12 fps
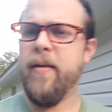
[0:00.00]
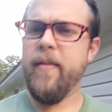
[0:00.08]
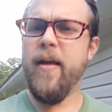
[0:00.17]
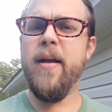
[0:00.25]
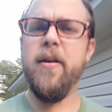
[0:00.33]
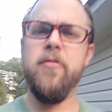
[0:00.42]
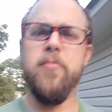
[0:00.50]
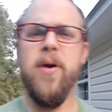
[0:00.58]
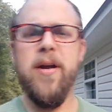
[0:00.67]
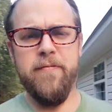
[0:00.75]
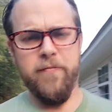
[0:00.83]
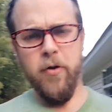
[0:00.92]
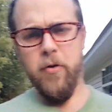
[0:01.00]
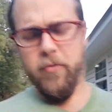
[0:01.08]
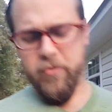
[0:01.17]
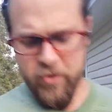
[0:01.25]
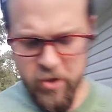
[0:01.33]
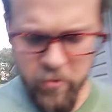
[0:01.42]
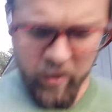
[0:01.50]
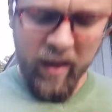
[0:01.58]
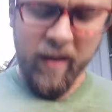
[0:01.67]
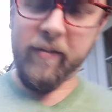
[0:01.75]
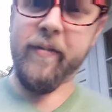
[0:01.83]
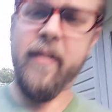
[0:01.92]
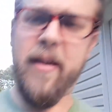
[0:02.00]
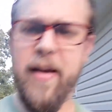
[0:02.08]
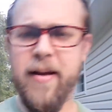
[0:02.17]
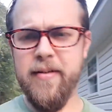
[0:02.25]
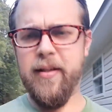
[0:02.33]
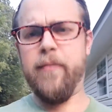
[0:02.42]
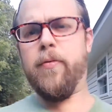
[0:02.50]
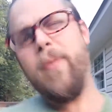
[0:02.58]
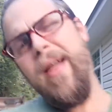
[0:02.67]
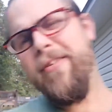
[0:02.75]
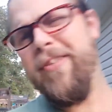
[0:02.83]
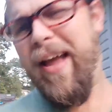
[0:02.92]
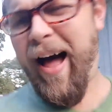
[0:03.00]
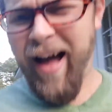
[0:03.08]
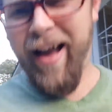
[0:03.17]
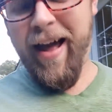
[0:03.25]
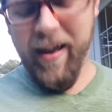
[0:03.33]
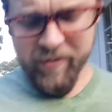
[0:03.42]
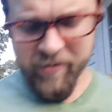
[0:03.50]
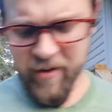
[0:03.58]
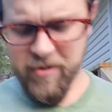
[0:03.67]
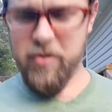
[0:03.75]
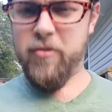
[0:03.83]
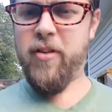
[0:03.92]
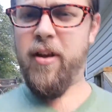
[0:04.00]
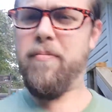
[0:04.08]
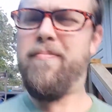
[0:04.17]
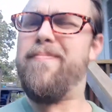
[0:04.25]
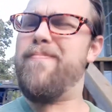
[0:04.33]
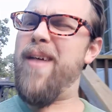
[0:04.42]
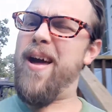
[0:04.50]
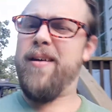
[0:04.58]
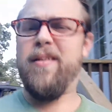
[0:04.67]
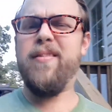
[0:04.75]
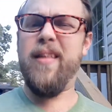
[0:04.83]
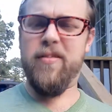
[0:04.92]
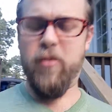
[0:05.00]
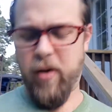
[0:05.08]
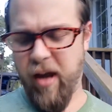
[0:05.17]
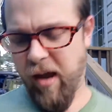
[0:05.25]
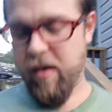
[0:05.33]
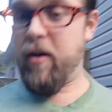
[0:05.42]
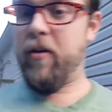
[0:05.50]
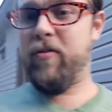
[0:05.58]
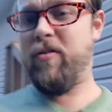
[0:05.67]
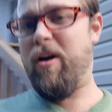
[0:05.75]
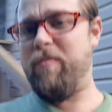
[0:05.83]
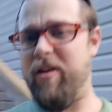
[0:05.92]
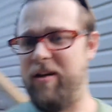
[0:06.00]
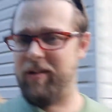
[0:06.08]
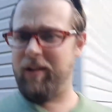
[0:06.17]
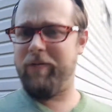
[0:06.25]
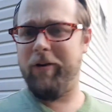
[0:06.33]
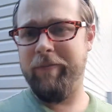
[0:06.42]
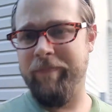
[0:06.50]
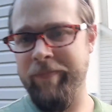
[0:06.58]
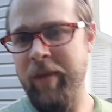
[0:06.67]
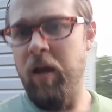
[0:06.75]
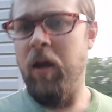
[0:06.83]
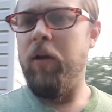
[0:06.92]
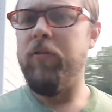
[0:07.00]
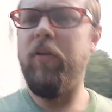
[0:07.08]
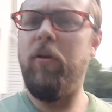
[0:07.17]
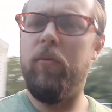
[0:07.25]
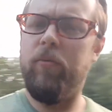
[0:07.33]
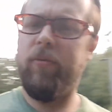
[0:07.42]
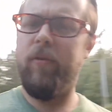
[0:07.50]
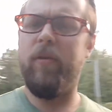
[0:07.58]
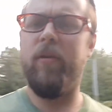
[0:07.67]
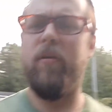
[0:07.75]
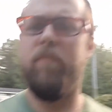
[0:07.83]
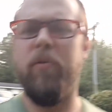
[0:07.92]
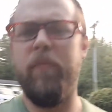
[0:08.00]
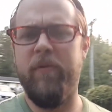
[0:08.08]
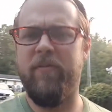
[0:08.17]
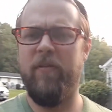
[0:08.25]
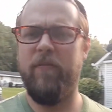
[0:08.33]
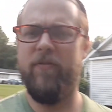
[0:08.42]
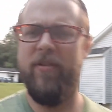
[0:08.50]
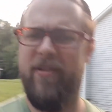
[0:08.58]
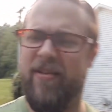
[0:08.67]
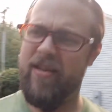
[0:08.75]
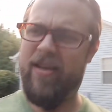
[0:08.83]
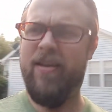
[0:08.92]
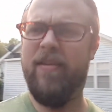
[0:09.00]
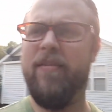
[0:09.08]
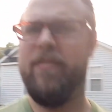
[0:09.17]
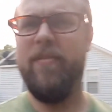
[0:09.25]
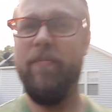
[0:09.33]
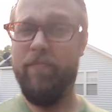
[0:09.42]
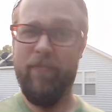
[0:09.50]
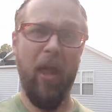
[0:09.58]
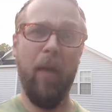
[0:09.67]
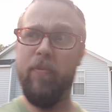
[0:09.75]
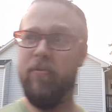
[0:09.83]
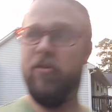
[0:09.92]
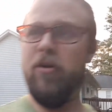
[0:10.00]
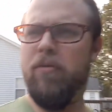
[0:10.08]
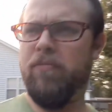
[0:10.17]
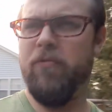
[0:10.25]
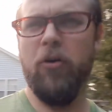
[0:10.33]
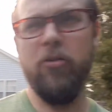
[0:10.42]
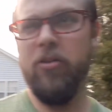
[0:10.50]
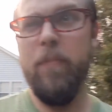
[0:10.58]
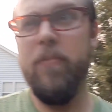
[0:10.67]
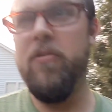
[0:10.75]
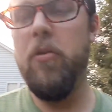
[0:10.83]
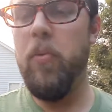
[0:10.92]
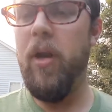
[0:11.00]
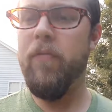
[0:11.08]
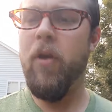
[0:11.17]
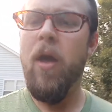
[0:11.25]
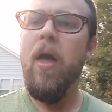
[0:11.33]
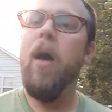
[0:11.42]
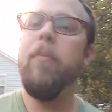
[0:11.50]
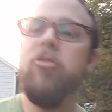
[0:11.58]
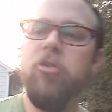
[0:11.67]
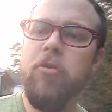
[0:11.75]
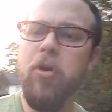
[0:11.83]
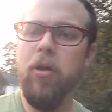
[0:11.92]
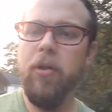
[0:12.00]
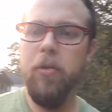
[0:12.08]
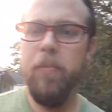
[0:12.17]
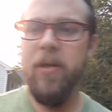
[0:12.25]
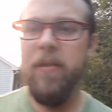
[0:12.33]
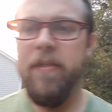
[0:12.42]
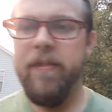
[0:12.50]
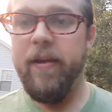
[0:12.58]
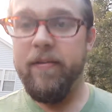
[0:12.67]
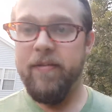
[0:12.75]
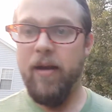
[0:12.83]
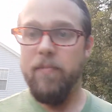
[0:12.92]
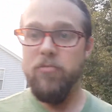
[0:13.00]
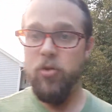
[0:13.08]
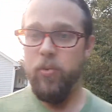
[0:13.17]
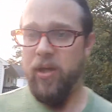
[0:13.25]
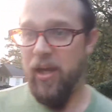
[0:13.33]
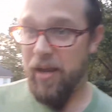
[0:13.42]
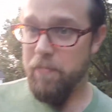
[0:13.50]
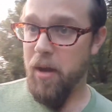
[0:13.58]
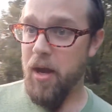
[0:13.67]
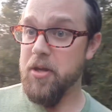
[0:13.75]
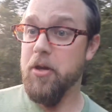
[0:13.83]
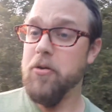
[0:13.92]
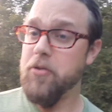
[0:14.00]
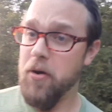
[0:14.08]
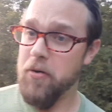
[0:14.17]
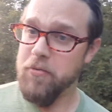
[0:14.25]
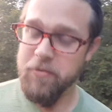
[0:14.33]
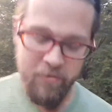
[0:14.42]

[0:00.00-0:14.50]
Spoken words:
That is right, folks. You asked and I delivered. Well, actually, I asked and you said, meh, that's okay. So now I'm going to deliver. So the purpose of today's episode, first episode, whatever, I'm going to show you all a little bit of the things that I'm doing in my garden.